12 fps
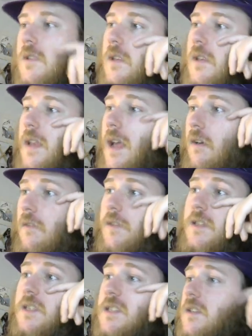Now,
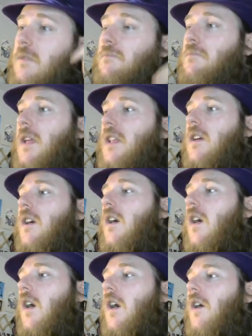this is a bit
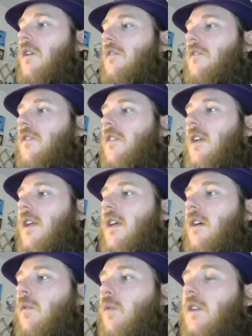of...
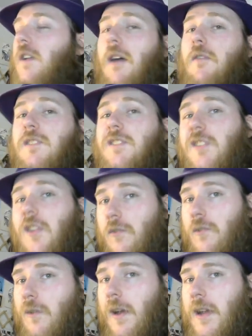We're now in
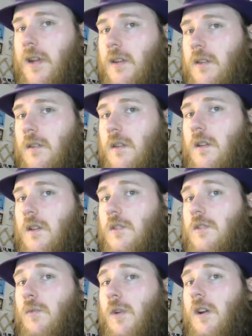silver rank,
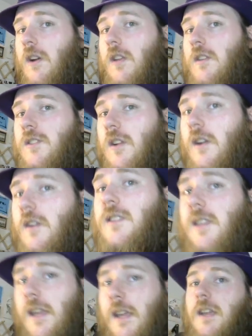so we're going to start
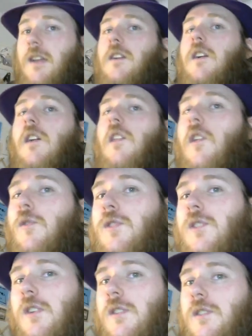seeing
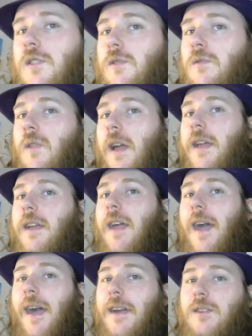closer to, like,
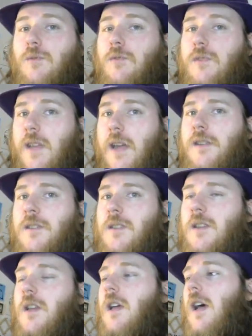actual decks.
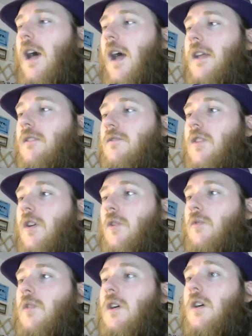I don't
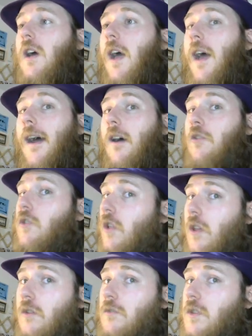know how
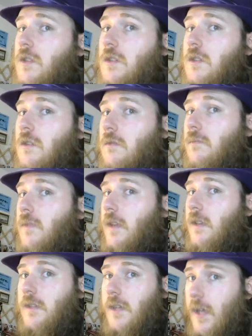close,
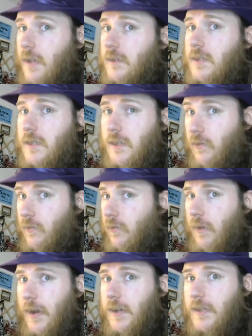because, again, silver
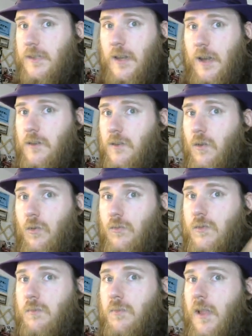rank, it's not
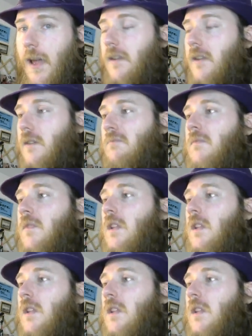gold or platinum.